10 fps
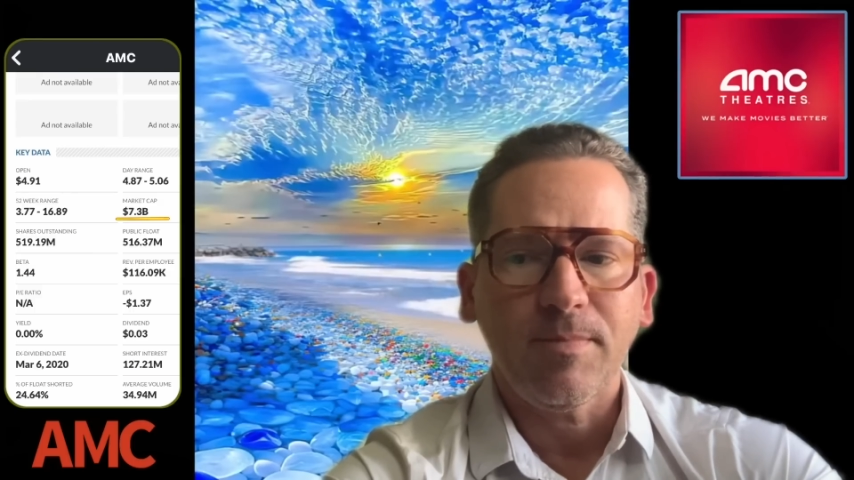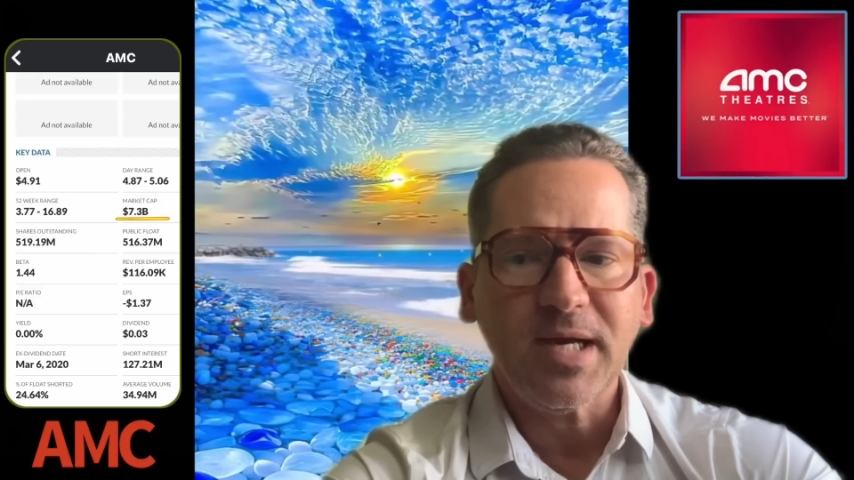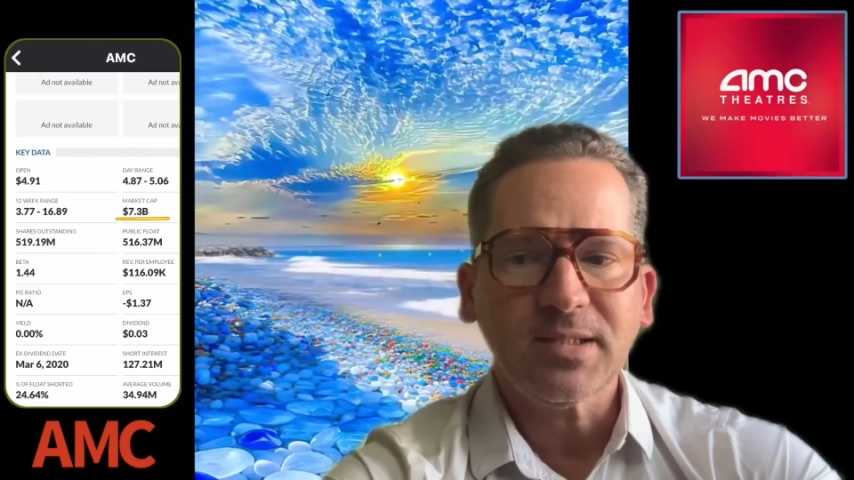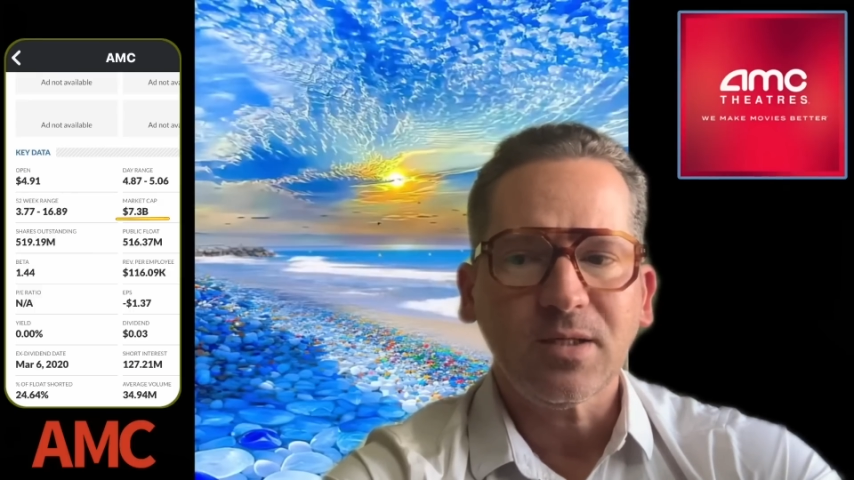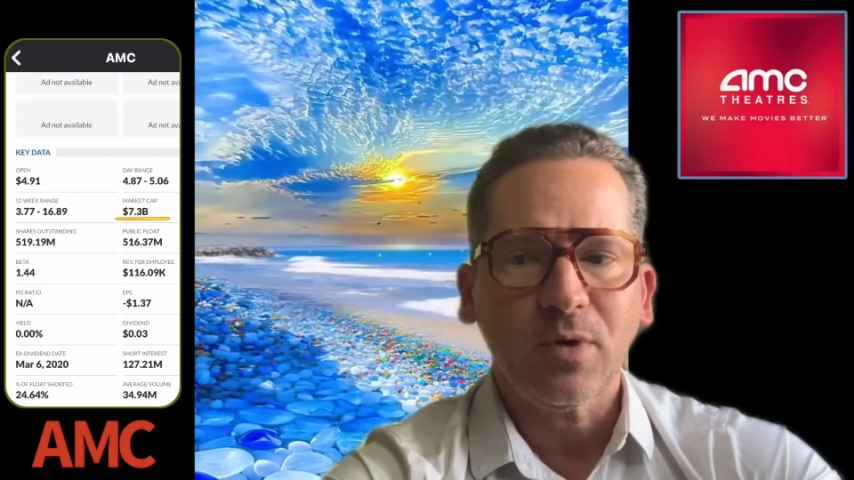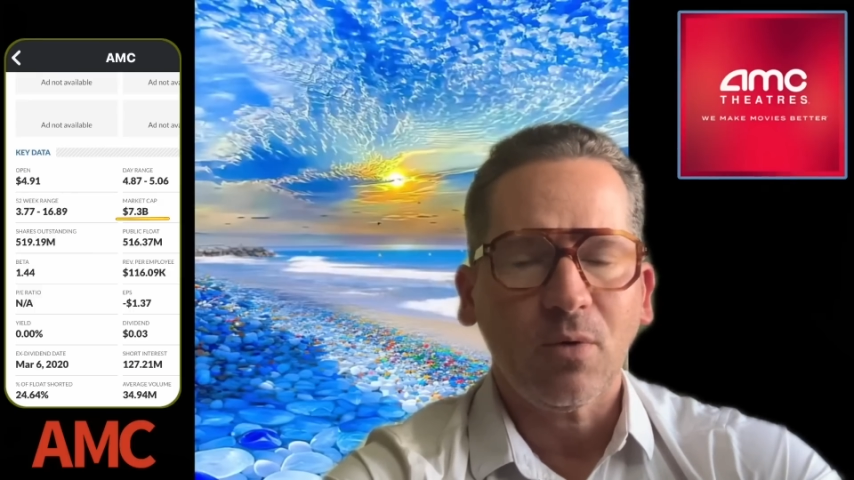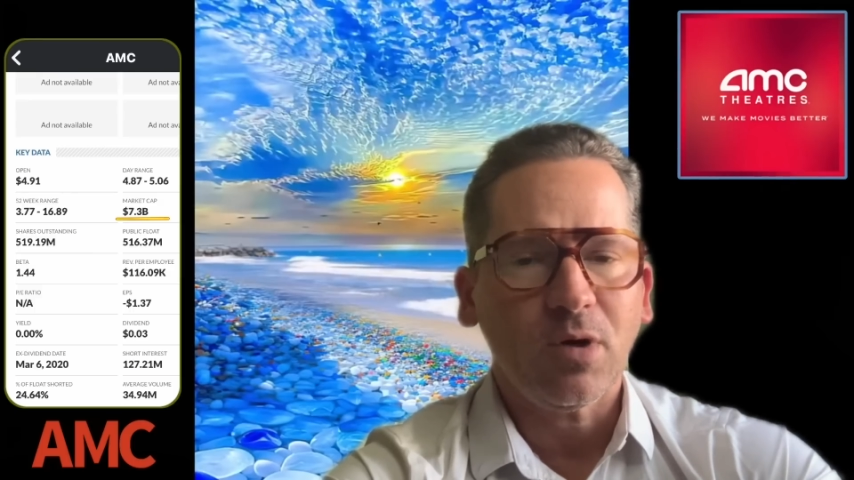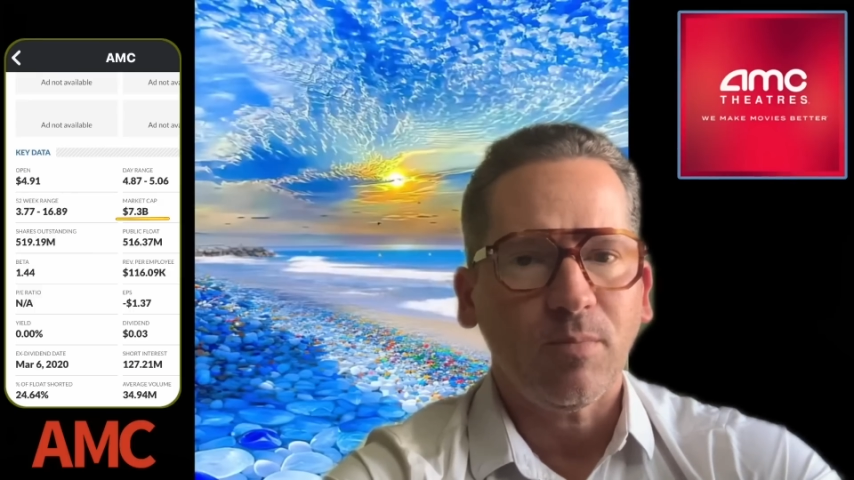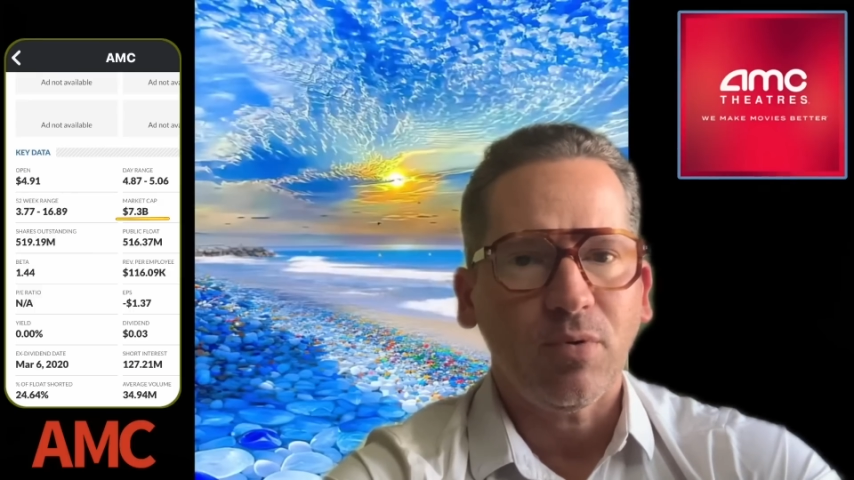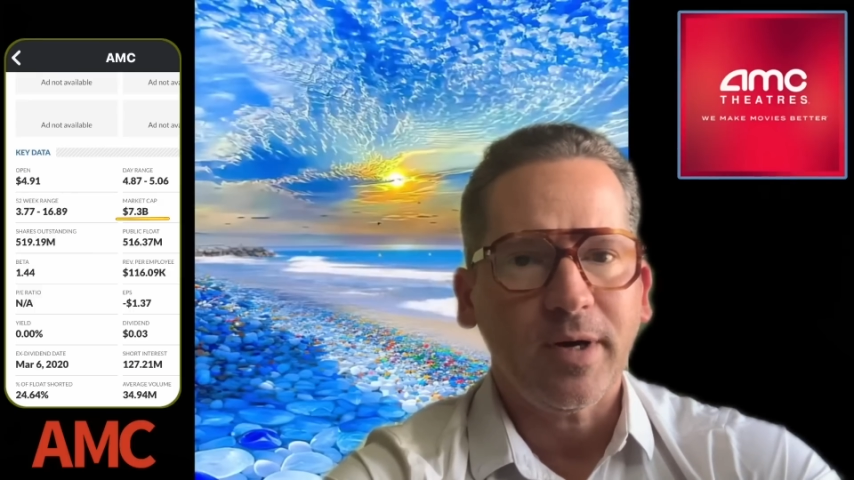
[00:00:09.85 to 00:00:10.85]
basically what I want
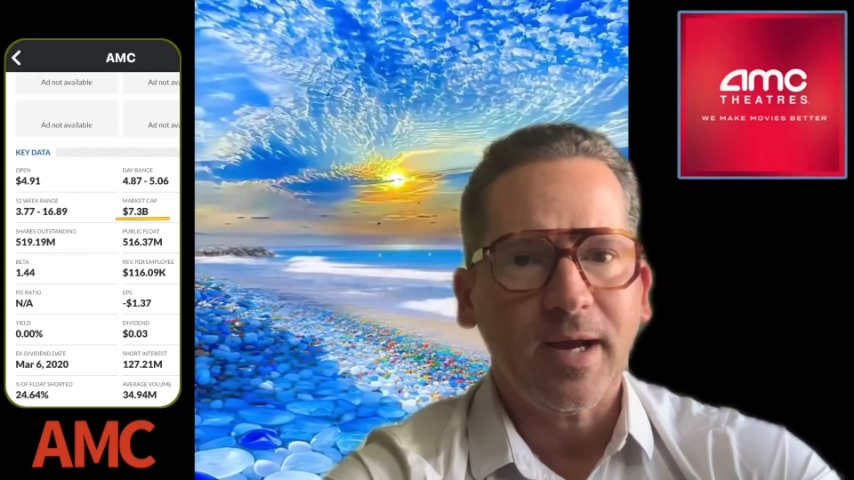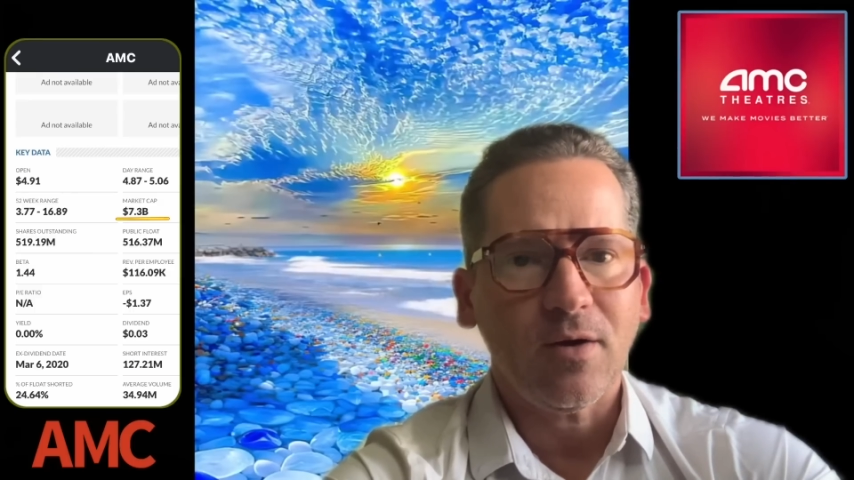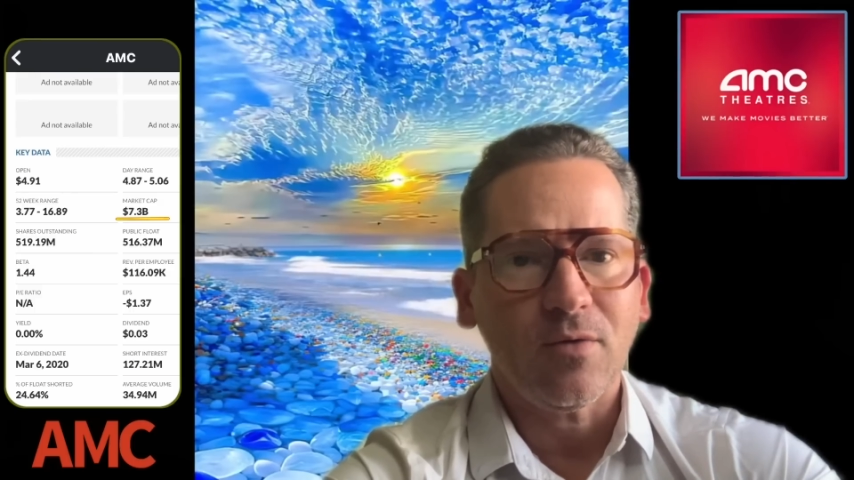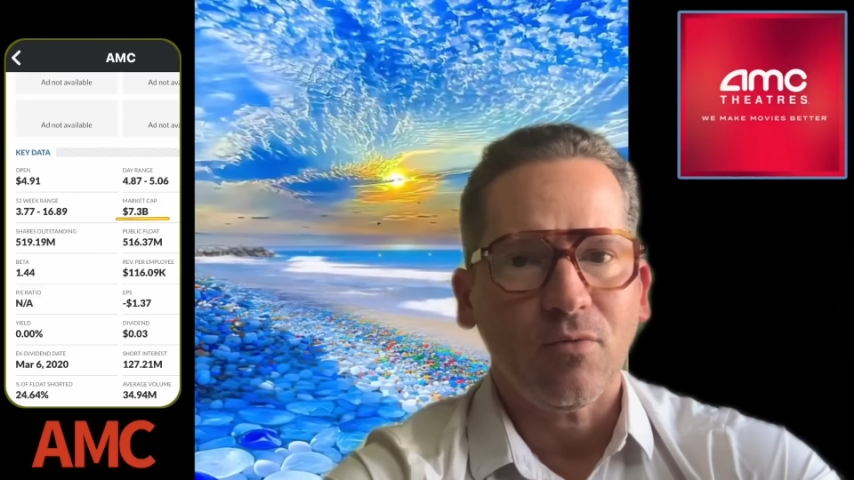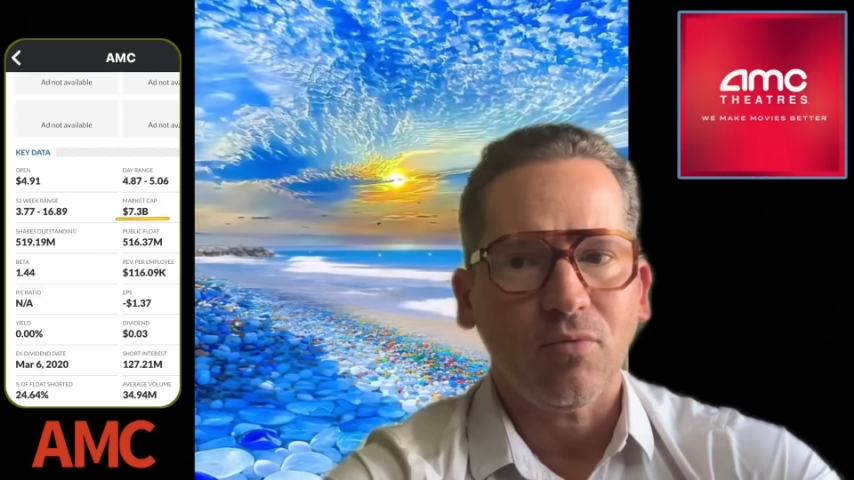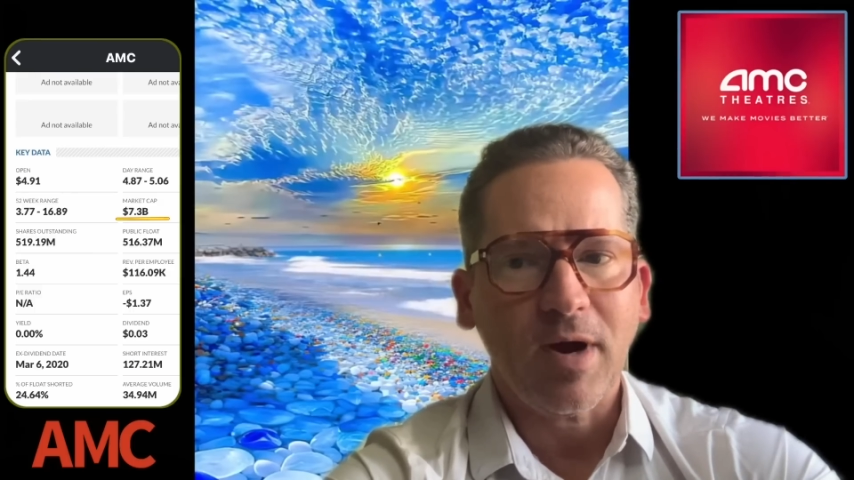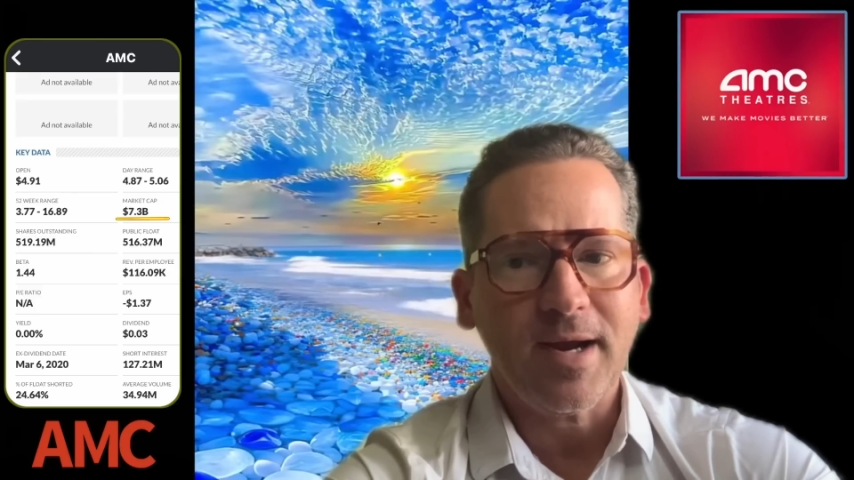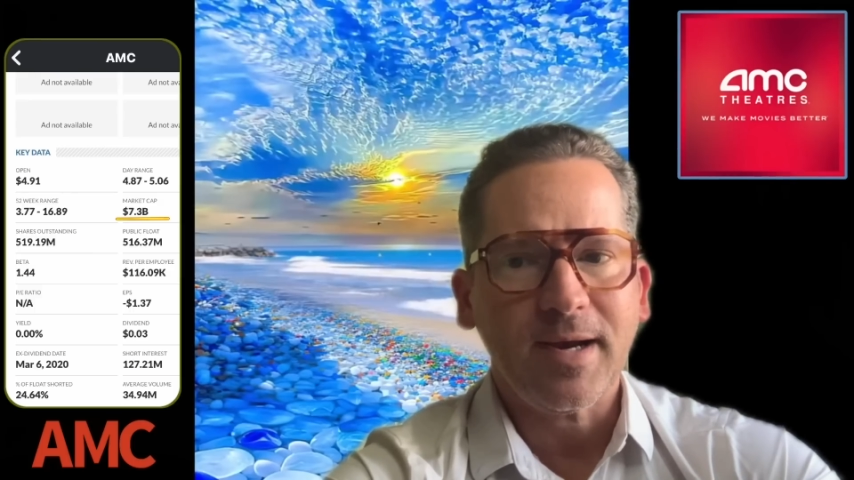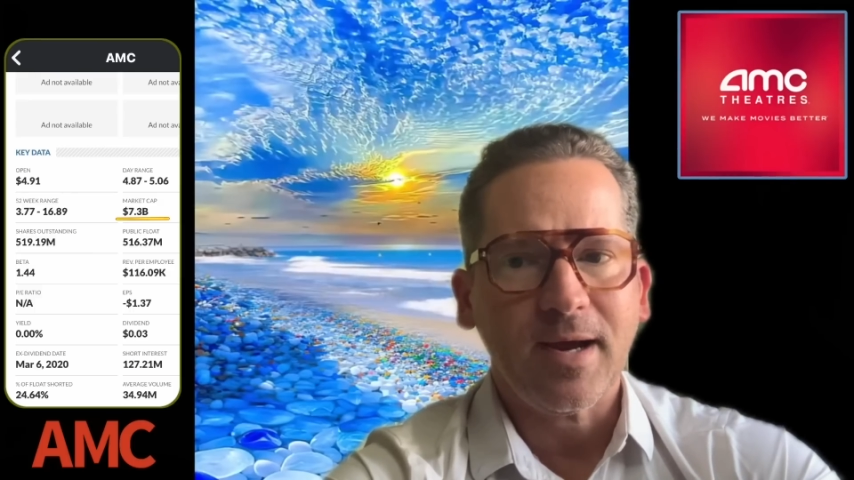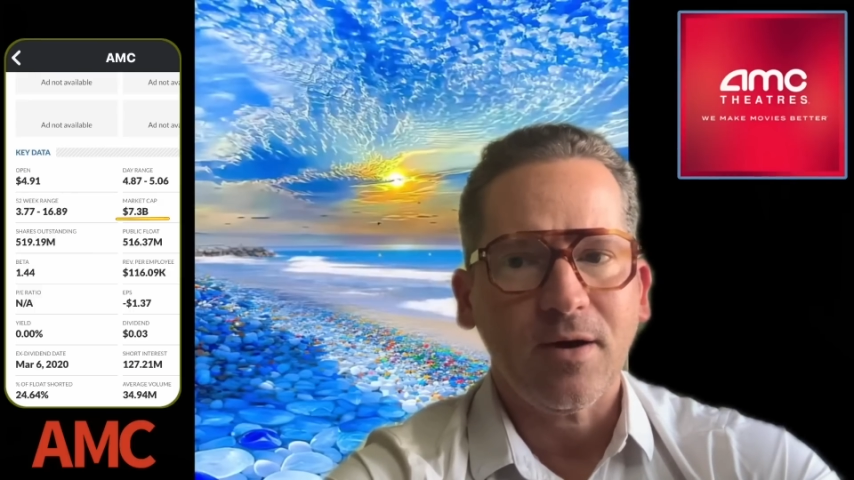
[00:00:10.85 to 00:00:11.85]
to point out right
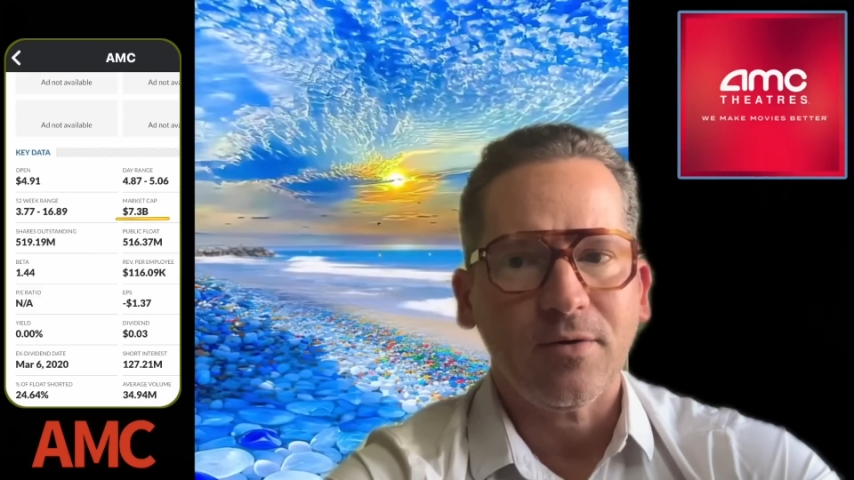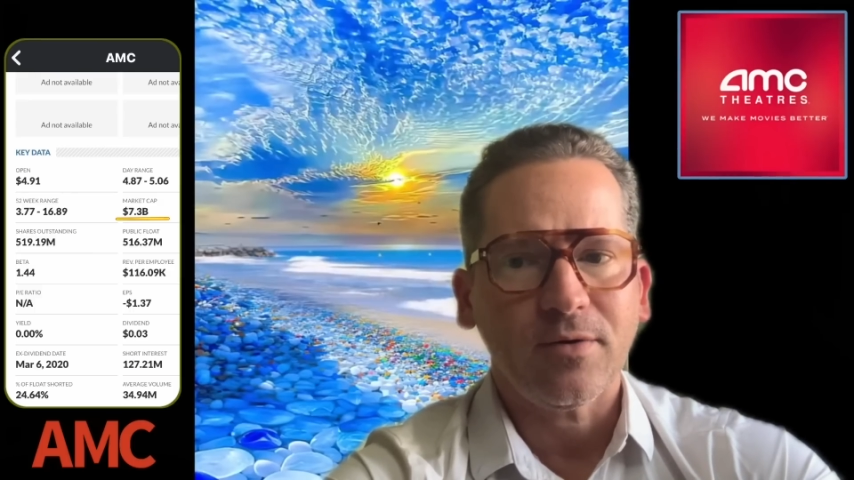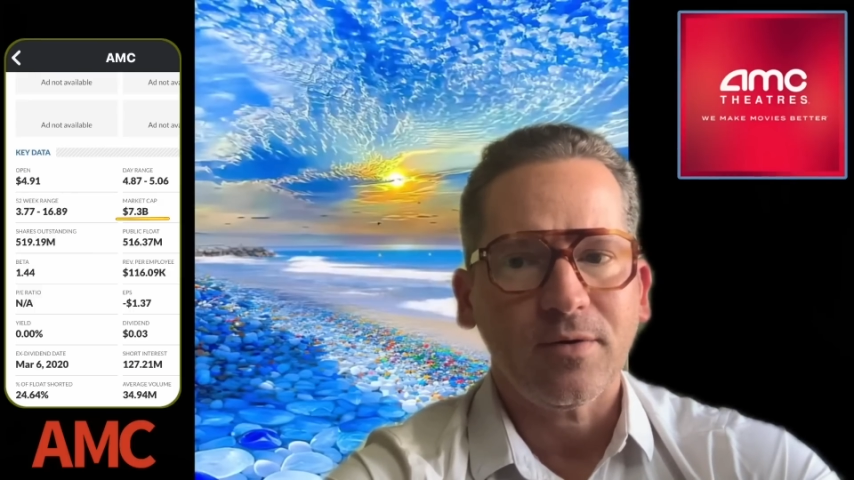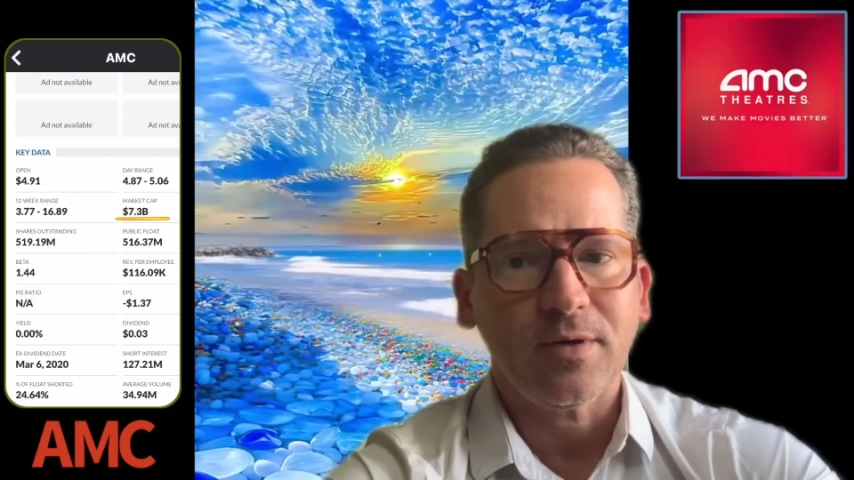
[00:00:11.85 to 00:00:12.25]
now,